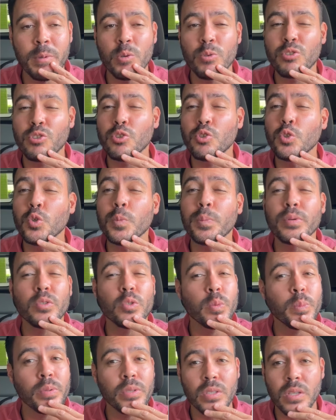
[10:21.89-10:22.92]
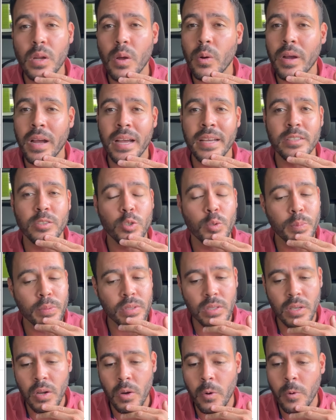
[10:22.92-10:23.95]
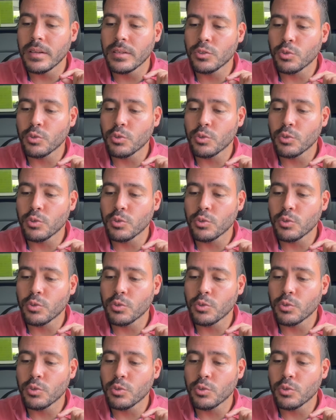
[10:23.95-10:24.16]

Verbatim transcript: It was super, super slow, guys. Super slow.